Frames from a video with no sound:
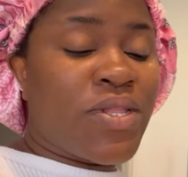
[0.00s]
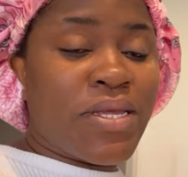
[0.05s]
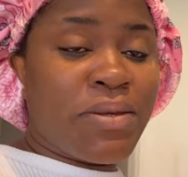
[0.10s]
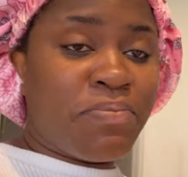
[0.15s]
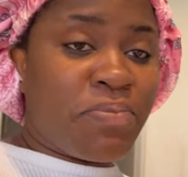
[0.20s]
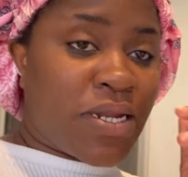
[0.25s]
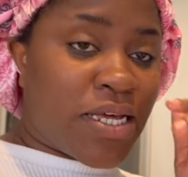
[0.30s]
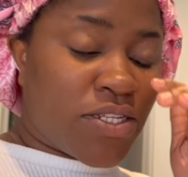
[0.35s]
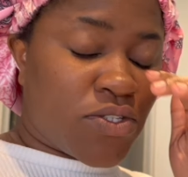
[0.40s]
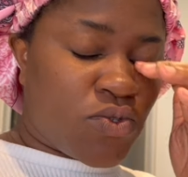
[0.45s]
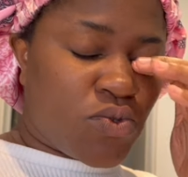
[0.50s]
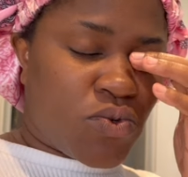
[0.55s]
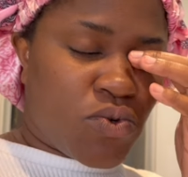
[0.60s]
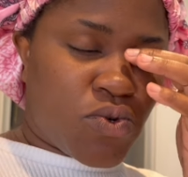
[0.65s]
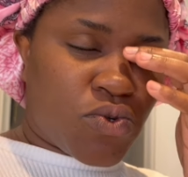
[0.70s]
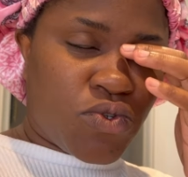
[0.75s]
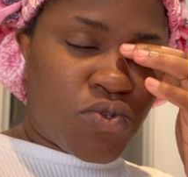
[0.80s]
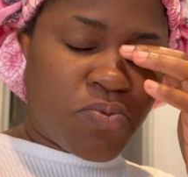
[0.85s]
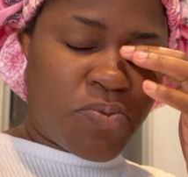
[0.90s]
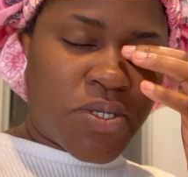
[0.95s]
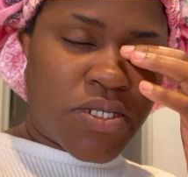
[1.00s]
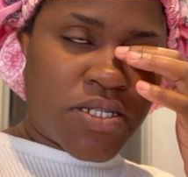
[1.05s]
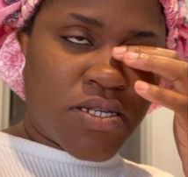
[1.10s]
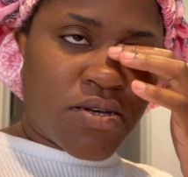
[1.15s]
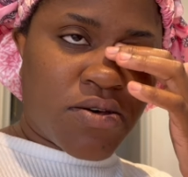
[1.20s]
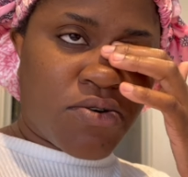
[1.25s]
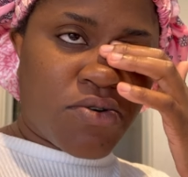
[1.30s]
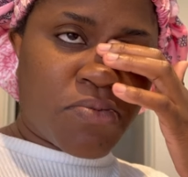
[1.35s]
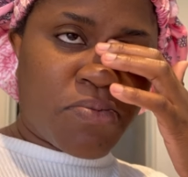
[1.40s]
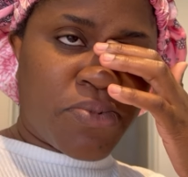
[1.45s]
didn't plan to go to Pizza
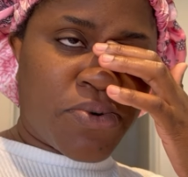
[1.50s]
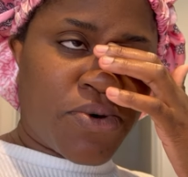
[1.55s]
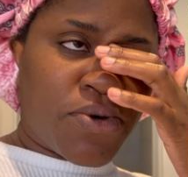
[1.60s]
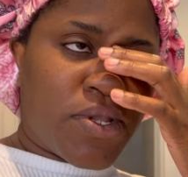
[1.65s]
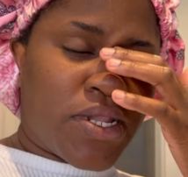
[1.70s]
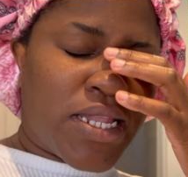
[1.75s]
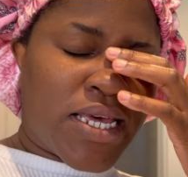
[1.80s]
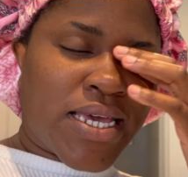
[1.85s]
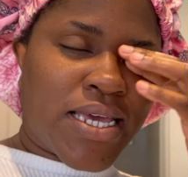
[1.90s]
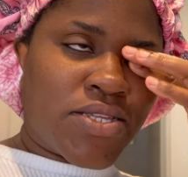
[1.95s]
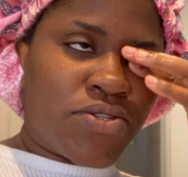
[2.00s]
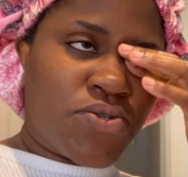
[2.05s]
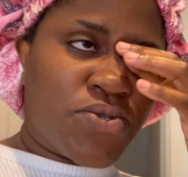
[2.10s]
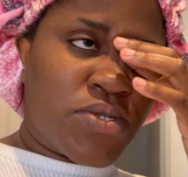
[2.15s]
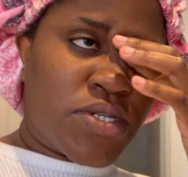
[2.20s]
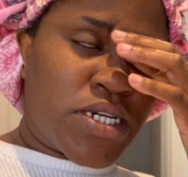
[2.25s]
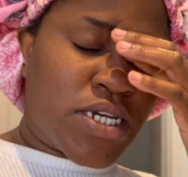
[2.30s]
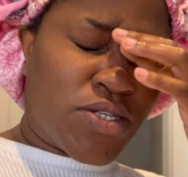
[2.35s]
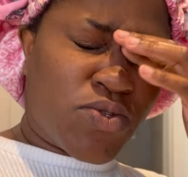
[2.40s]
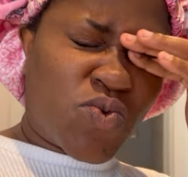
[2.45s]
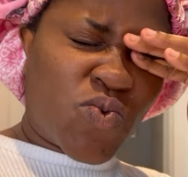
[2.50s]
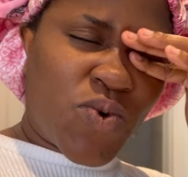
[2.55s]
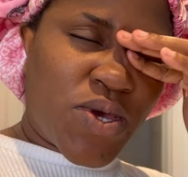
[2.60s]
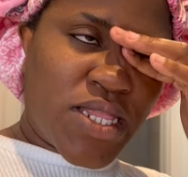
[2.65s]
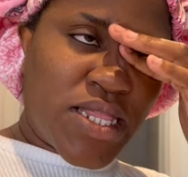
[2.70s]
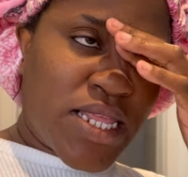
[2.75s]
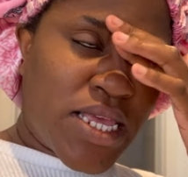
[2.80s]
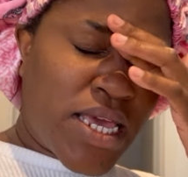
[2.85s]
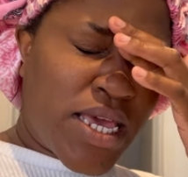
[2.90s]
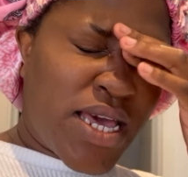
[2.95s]
Hut, but like I told you guys, we
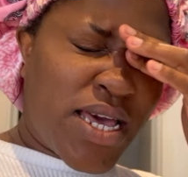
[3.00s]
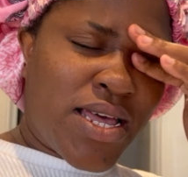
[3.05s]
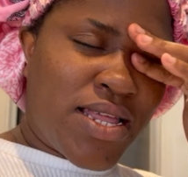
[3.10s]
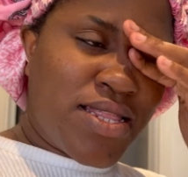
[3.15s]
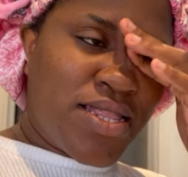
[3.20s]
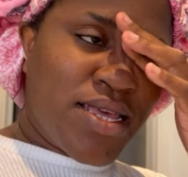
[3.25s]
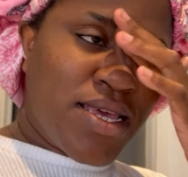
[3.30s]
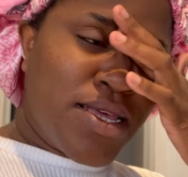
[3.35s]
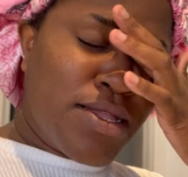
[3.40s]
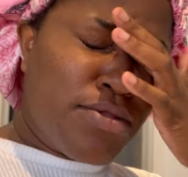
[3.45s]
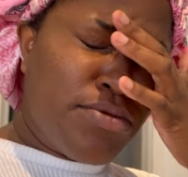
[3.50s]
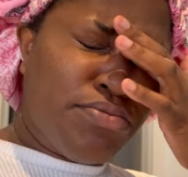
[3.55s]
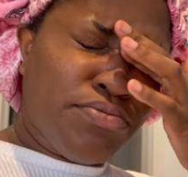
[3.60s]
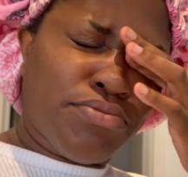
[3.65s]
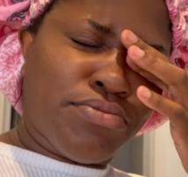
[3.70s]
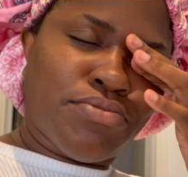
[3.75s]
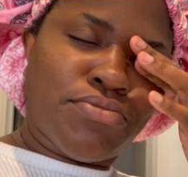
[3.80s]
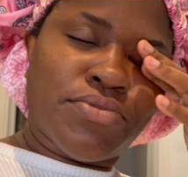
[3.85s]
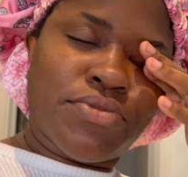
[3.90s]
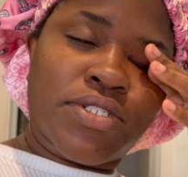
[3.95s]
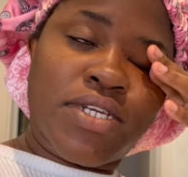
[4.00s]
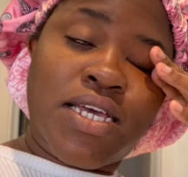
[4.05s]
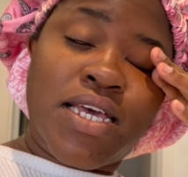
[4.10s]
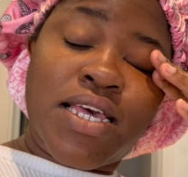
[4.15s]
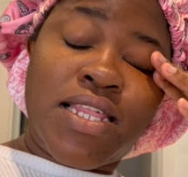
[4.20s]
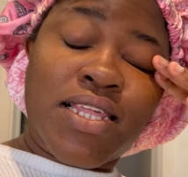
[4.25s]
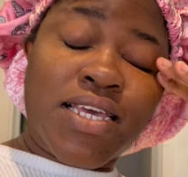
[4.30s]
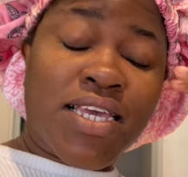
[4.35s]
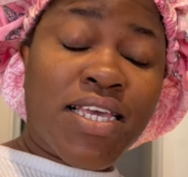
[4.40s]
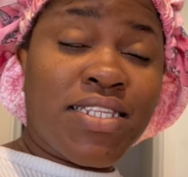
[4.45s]
went there and then
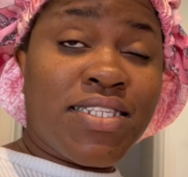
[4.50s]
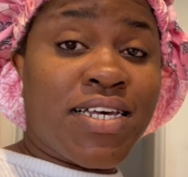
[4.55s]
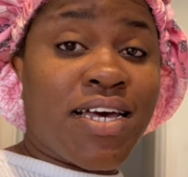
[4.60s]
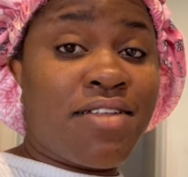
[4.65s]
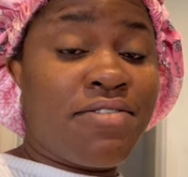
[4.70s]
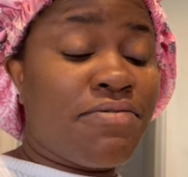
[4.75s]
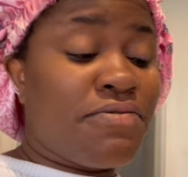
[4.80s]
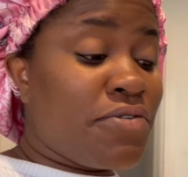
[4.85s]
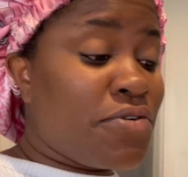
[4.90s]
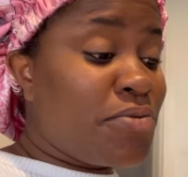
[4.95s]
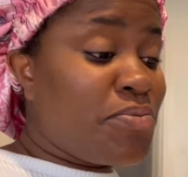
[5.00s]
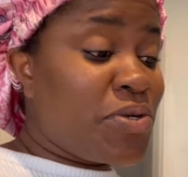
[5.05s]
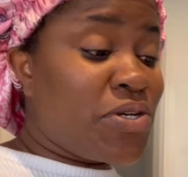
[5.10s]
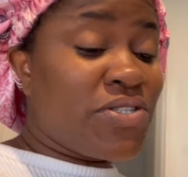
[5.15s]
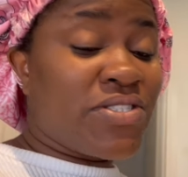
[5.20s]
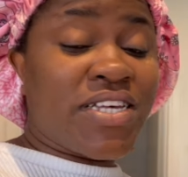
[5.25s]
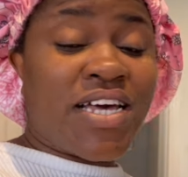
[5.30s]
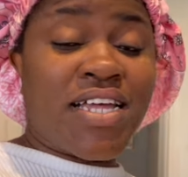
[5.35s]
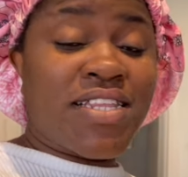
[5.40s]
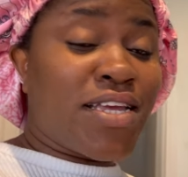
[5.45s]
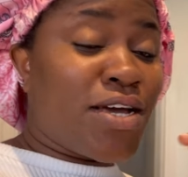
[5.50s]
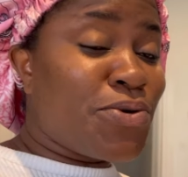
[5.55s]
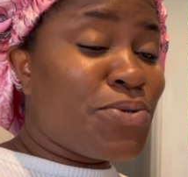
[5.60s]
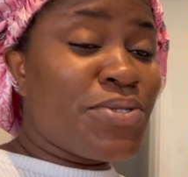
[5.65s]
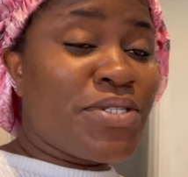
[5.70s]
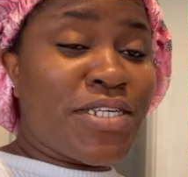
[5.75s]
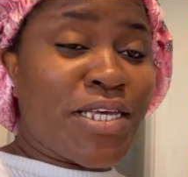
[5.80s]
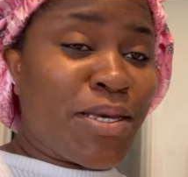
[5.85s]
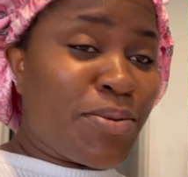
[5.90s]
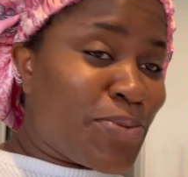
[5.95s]
the kids had fun because they had their own
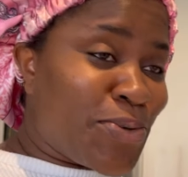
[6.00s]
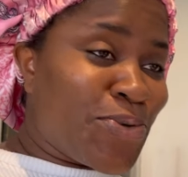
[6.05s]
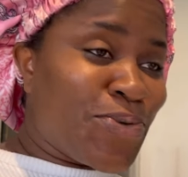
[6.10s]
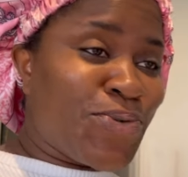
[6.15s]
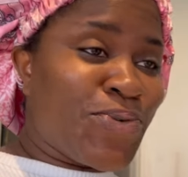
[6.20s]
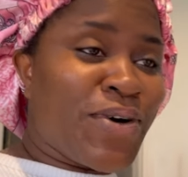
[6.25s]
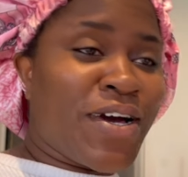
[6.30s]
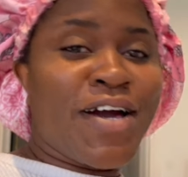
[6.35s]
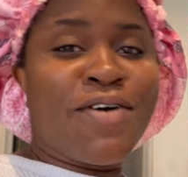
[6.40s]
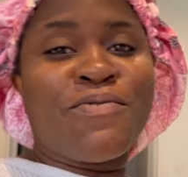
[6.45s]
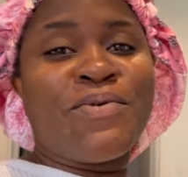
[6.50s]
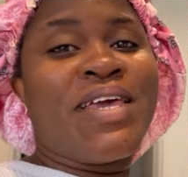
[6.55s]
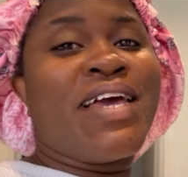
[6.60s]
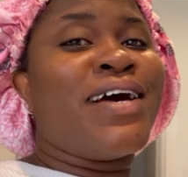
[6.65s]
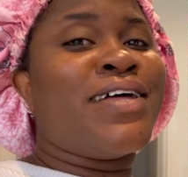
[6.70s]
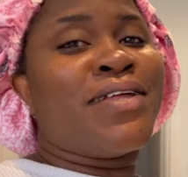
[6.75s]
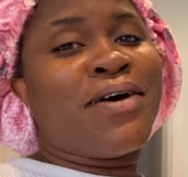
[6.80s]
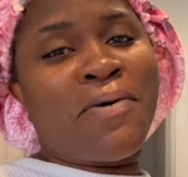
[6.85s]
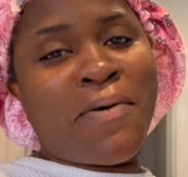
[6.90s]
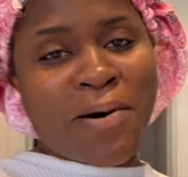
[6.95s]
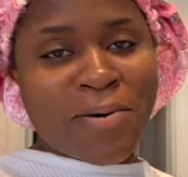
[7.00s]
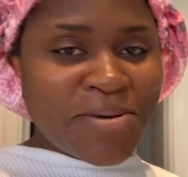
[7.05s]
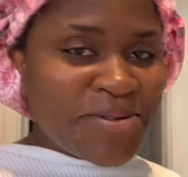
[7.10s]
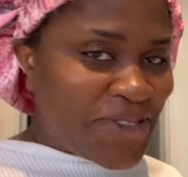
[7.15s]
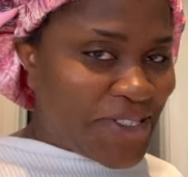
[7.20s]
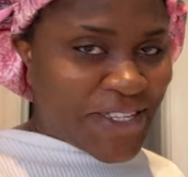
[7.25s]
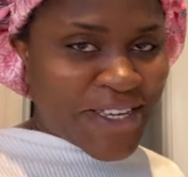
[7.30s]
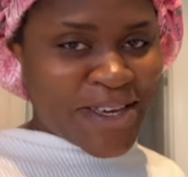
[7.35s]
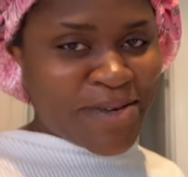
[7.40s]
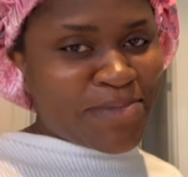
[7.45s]
table and we had our own
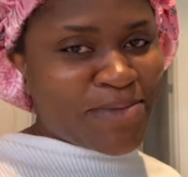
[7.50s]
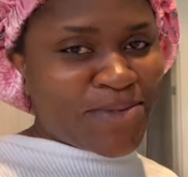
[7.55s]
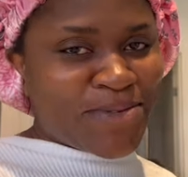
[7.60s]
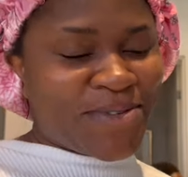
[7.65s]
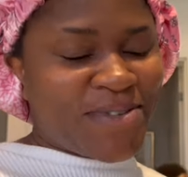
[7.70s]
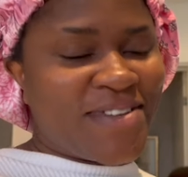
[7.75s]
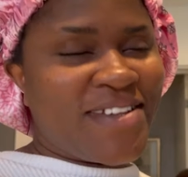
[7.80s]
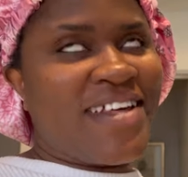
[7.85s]
table.